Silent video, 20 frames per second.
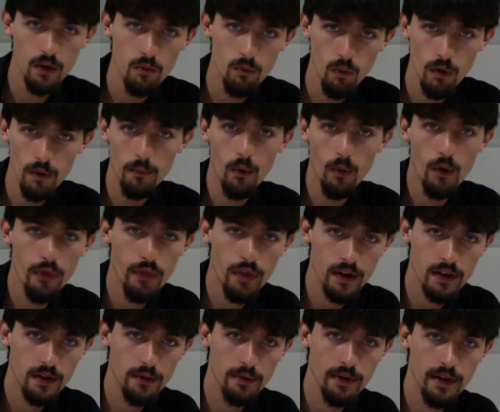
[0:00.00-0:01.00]
One more
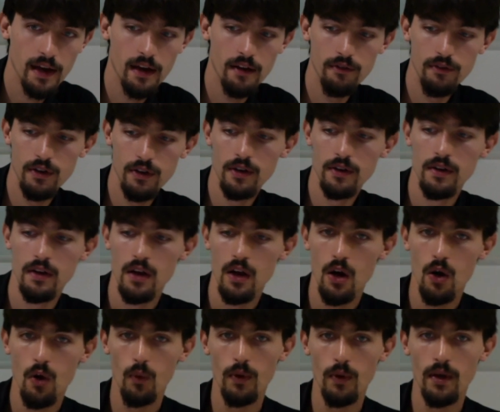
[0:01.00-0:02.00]
thing that we have here,
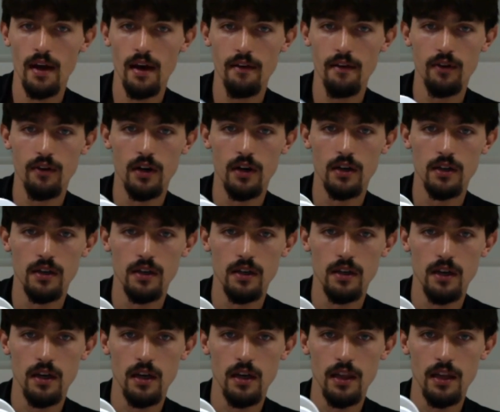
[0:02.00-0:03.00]
we have a
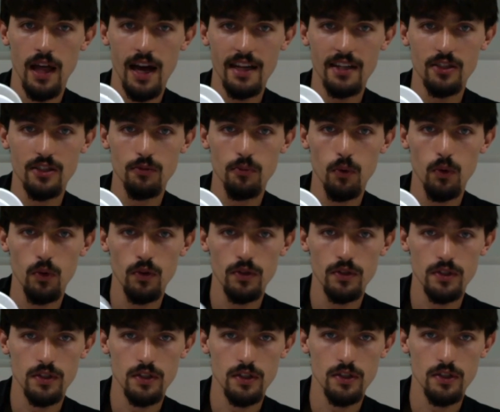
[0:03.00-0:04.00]
line spooler.
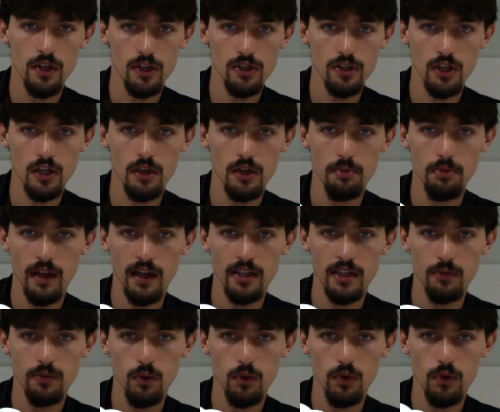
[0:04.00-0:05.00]
This is a suction cup line
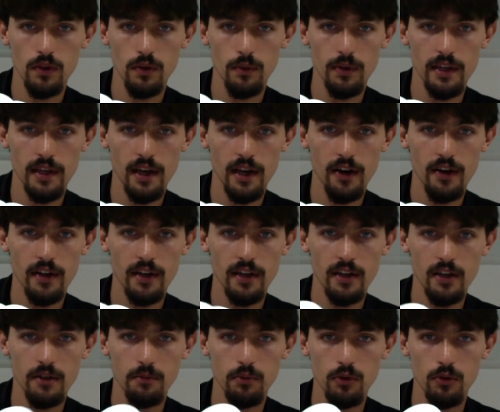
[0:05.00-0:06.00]
spooler that we carry
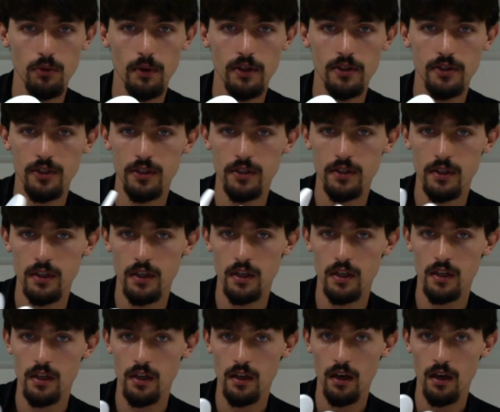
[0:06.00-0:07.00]
here at Bullbuster.
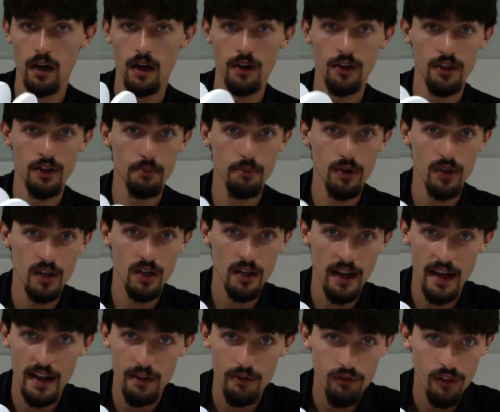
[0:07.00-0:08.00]
You can put it on
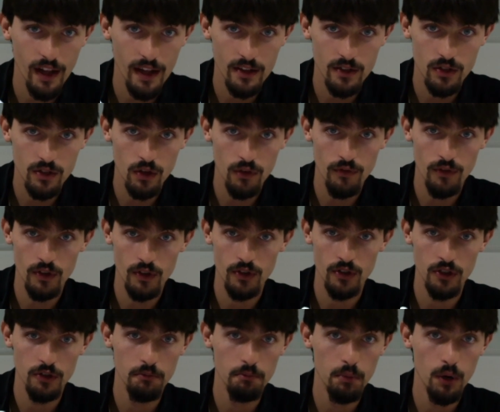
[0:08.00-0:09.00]
any flat
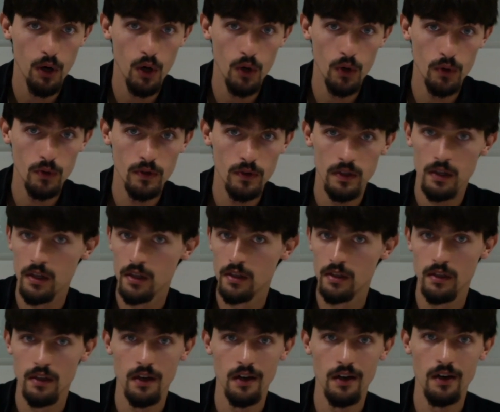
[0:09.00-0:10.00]
surface, your boat,
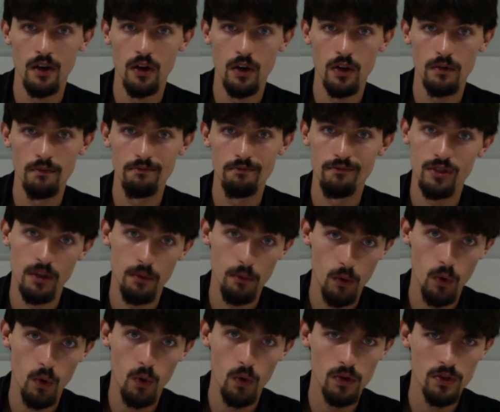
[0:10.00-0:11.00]
some
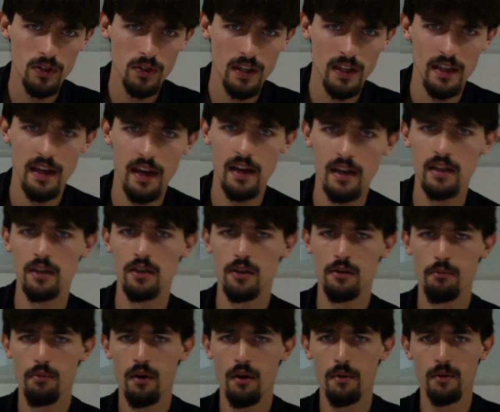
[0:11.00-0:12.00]
coolers like a Yeti, you
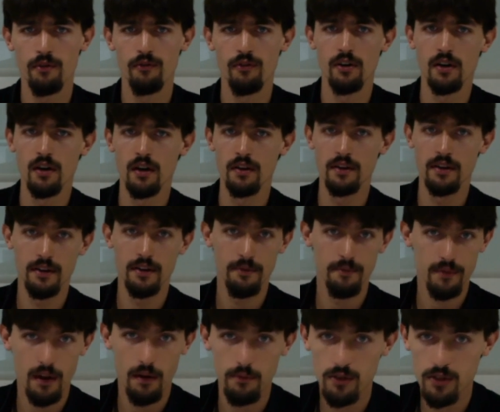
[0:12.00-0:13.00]
can probably fit it on there.
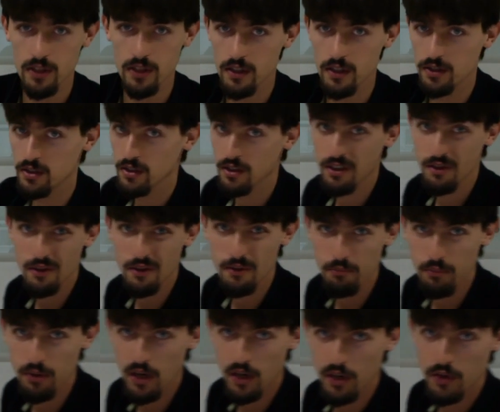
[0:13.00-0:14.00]
I'm just going to
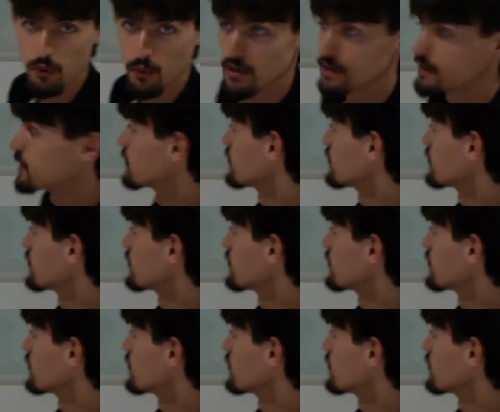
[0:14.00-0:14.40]
put it on your window.